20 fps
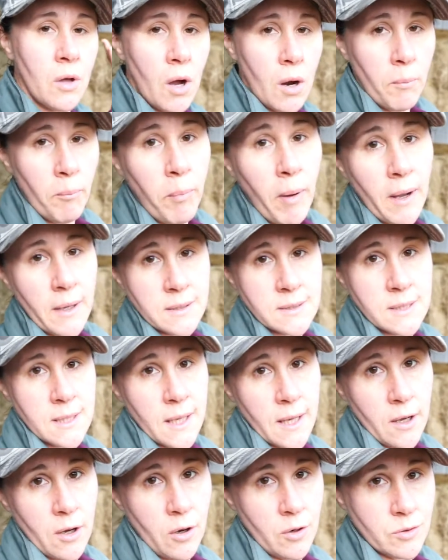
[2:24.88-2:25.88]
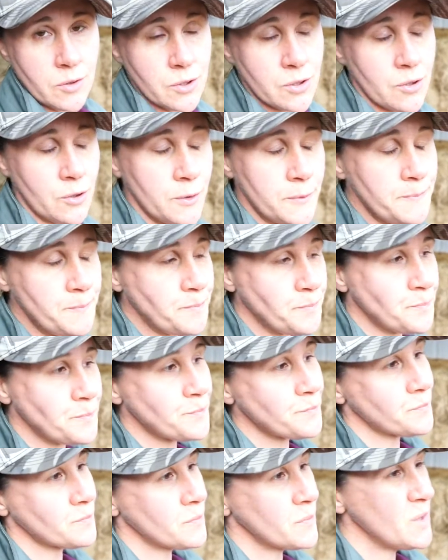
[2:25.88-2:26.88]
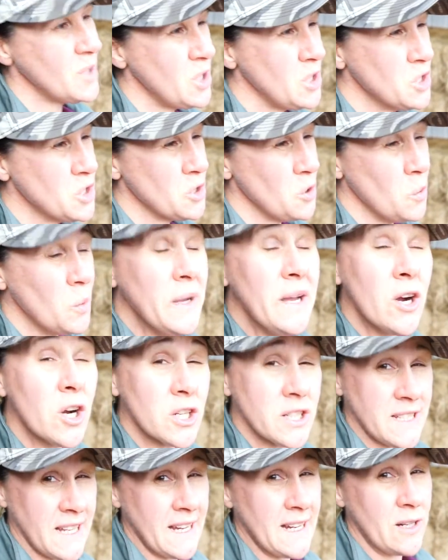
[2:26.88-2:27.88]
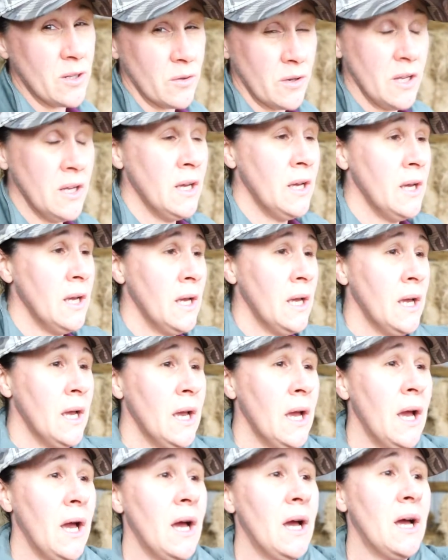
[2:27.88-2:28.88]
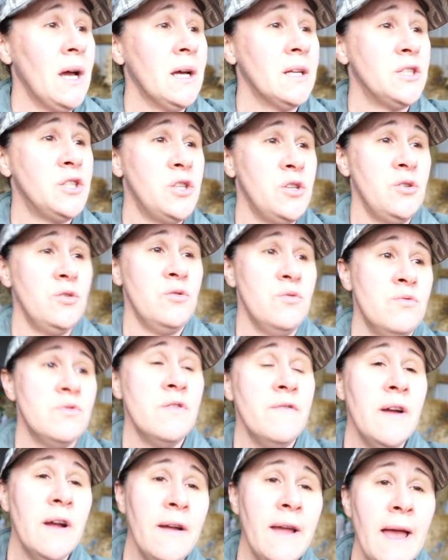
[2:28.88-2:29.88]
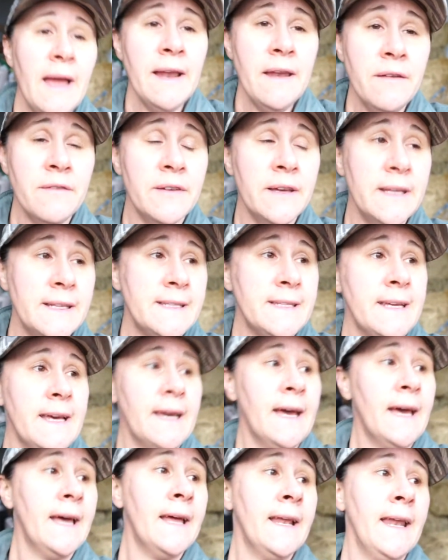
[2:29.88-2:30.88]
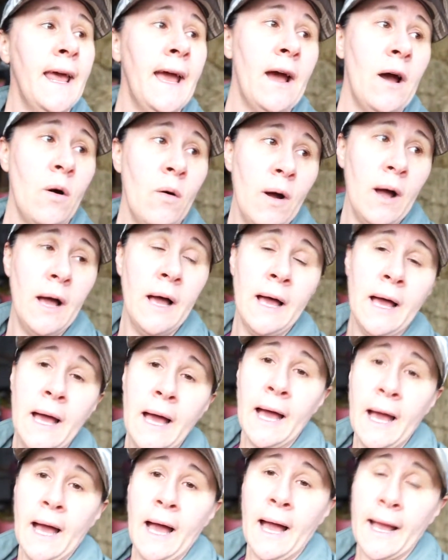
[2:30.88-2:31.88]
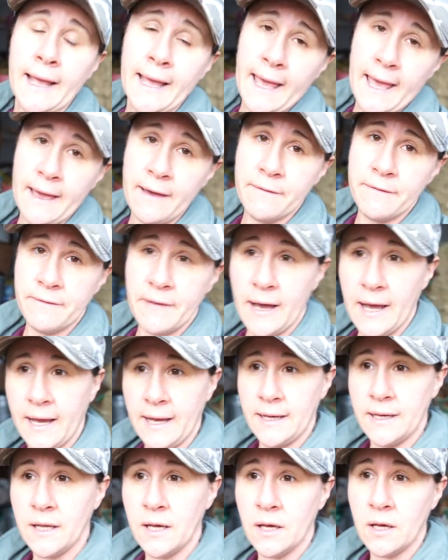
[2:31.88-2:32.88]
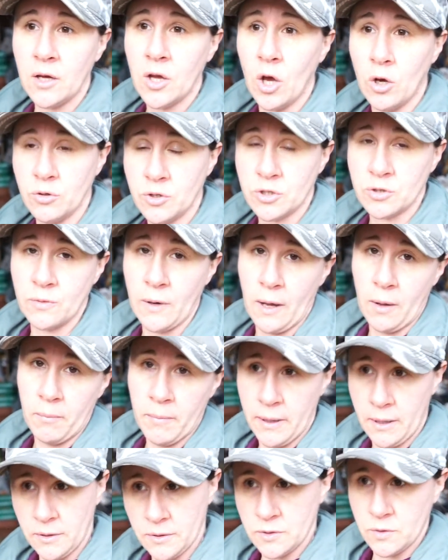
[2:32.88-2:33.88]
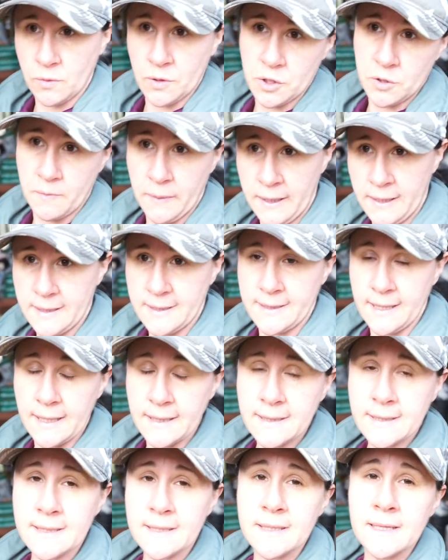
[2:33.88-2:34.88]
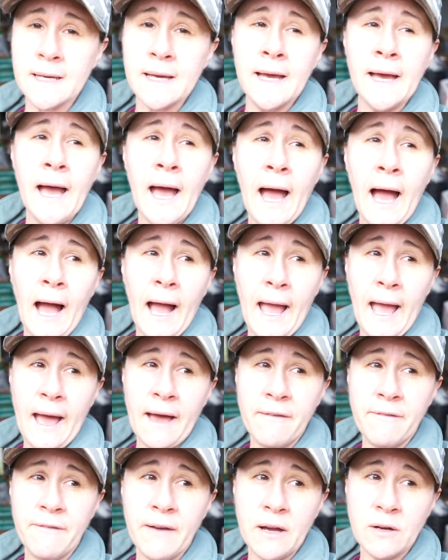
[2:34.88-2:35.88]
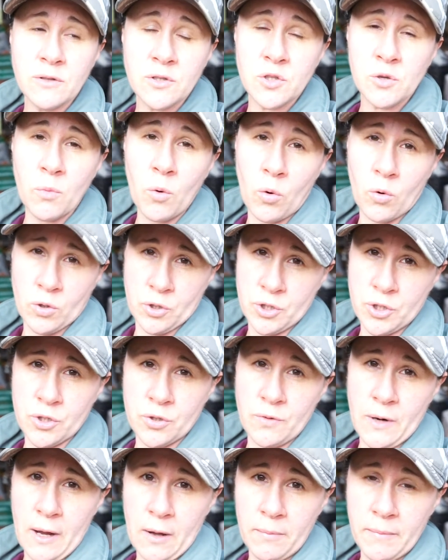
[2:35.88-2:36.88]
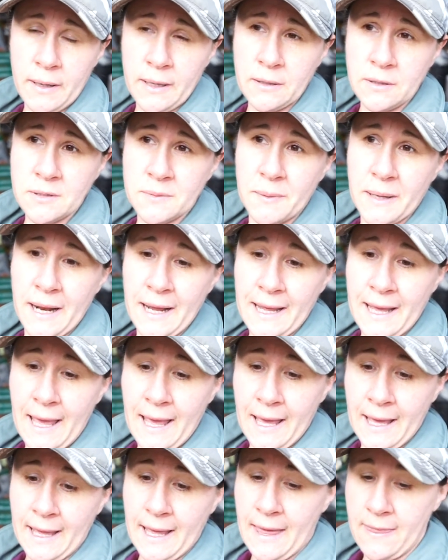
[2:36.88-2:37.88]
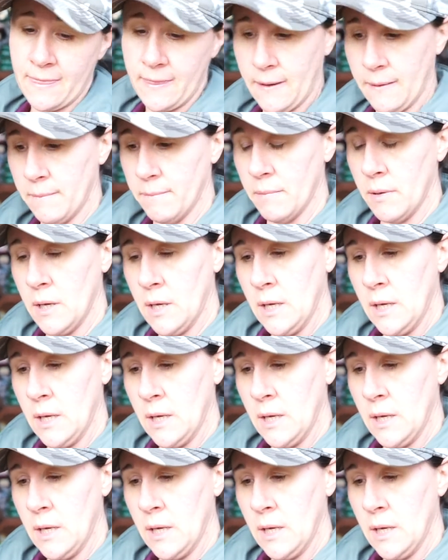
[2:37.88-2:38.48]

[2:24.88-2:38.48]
Our bucks get coastal. So we are down to the very end of it. Now, I can't find coastal round bales, which makes sense. I have found some orchard round bales, but I can't get them